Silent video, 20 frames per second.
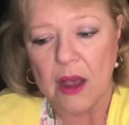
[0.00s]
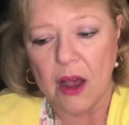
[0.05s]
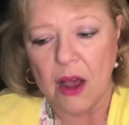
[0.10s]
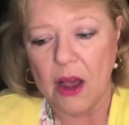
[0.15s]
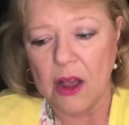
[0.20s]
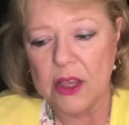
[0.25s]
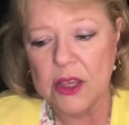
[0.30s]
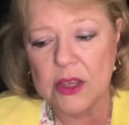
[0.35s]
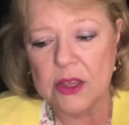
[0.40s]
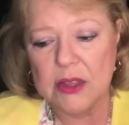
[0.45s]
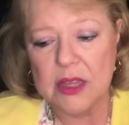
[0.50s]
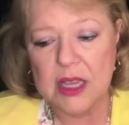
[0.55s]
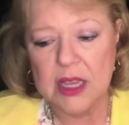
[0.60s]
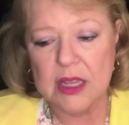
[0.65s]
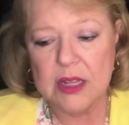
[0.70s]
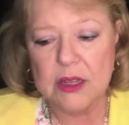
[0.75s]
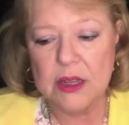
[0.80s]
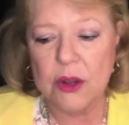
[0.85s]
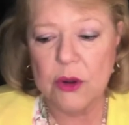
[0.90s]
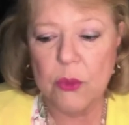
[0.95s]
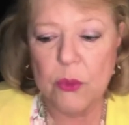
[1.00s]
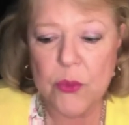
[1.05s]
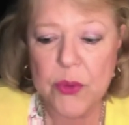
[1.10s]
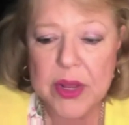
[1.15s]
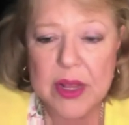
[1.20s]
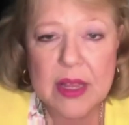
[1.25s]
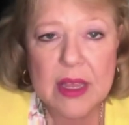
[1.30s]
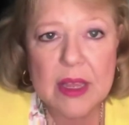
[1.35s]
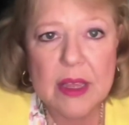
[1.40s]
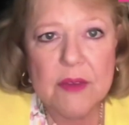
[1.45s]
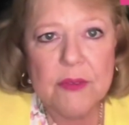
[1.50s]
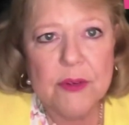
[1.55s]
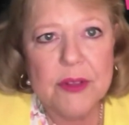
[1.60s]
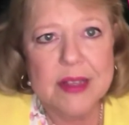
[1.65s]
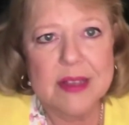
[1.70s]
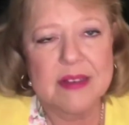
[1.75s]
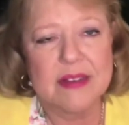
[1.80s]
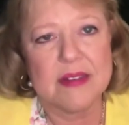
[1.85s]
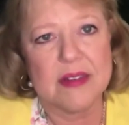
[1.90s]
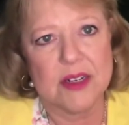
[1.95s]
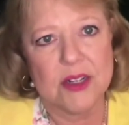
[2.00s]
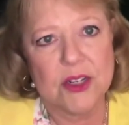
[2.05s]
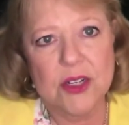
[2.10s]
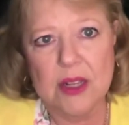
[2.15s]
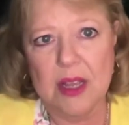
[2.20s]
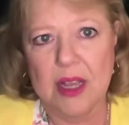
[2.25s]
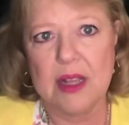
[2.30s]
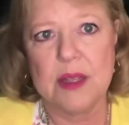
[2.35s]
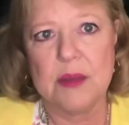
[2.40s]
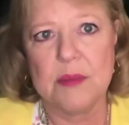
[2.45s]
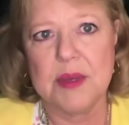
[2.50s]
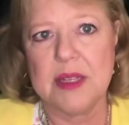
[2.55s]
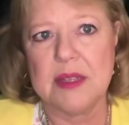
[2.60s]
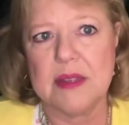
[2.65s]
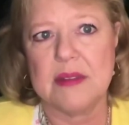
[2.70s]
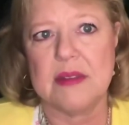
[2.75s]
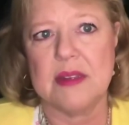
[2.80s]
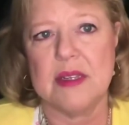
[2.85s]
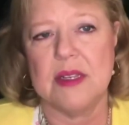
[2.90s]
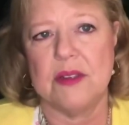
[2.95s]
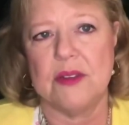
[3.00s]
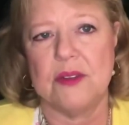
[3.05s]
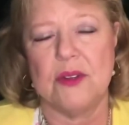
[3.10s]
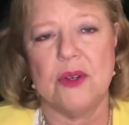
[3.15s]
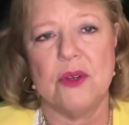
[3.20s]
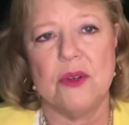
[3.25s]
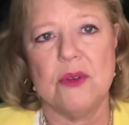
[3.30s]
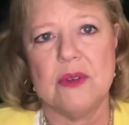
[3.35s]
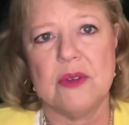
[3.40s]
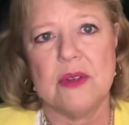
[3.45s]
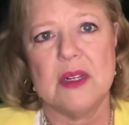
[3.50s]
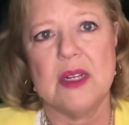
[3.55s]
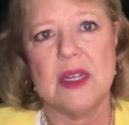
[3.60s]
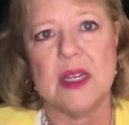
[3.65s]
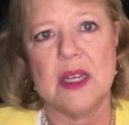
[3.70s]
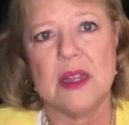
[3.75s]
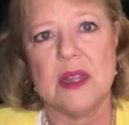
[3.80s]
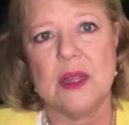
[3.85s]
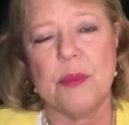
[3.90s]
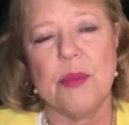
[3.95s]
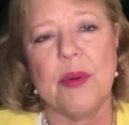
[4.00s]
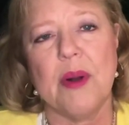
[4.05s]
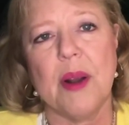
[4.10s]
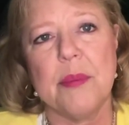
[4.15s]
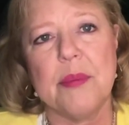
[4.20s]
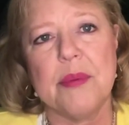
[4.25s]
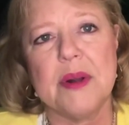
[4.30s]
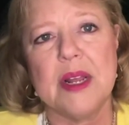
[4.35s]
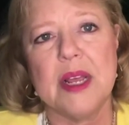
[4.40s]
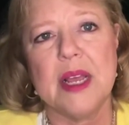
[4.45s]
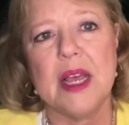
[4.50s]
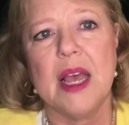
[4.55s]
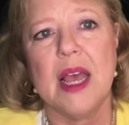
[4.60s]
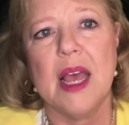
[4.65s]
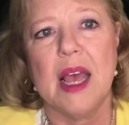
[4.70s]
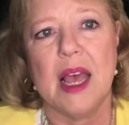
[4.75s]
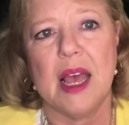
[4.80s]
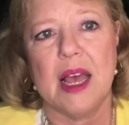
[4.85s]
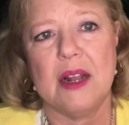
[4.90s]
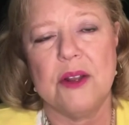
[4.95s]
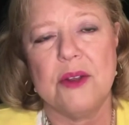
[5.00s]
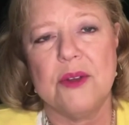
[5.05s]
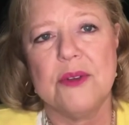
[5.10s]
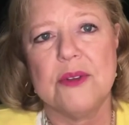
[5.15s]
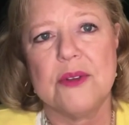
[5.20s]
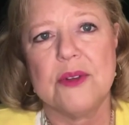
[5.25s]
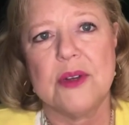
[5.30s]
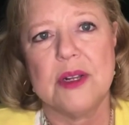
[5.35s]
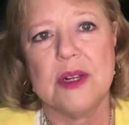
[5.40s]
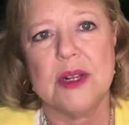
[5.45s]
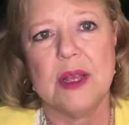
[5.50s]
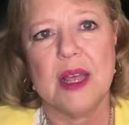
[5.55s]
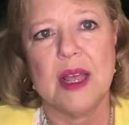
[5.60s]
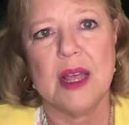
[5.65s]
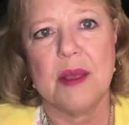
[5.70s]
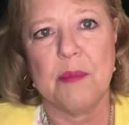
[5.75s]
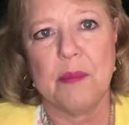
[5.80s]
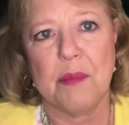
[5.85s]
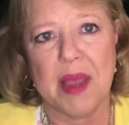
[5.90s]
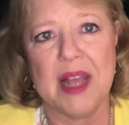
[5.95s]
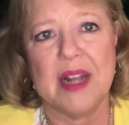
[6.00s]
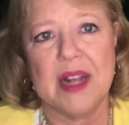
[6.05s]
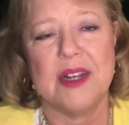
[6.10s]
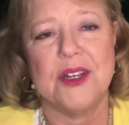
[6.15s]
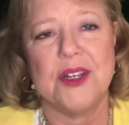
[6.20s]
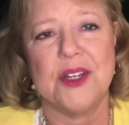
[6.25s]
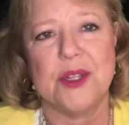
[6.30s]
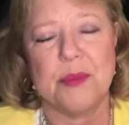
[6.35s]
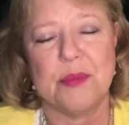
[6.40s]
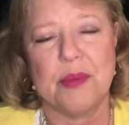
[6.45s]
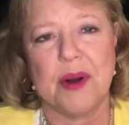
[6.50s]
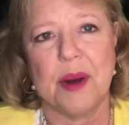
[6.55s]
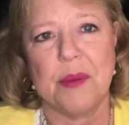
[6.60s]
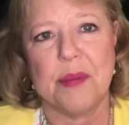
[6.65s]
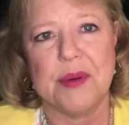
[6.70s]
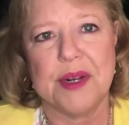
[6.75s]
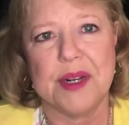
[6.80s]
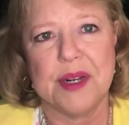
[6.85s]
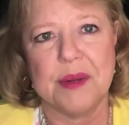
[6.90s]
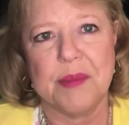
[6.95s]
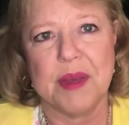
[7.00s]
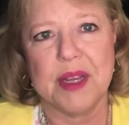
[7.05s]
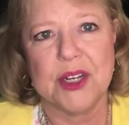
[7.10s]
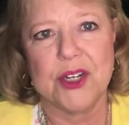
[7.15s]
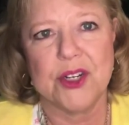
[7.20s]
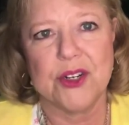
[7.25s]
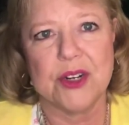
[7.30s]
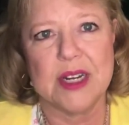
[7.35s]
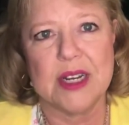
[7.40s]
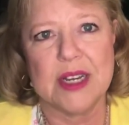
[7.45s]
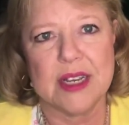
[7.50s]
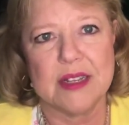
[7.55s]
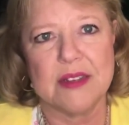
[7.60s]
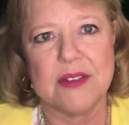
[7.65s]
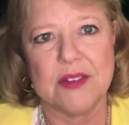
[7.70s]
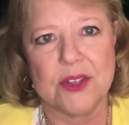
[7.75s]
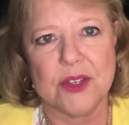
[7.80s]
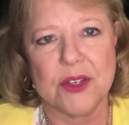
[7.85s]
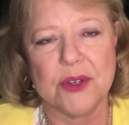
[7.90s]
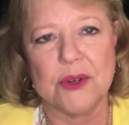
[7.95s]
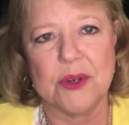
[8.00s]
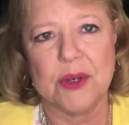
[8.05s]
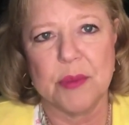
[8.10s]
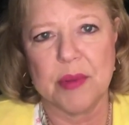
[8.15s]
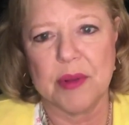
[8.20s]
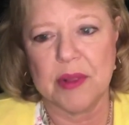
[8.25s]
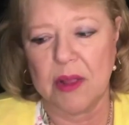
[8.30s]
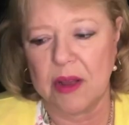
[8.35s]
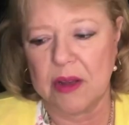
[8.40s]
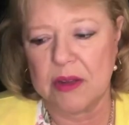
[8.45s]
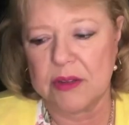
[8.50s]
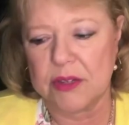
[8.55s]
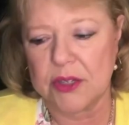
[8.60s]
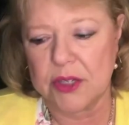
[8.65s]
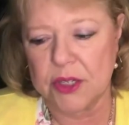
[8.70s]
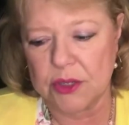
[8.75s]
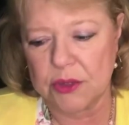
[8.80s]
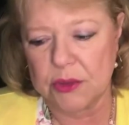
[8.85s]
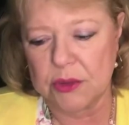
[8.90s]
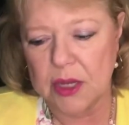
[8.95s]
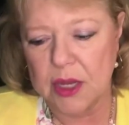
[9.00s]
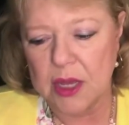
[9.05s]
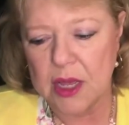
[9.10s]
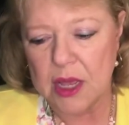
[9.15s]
All you need really for the essential elements is who's going to get the property and who's going to manage the property to make sure it gets to who it belongs to.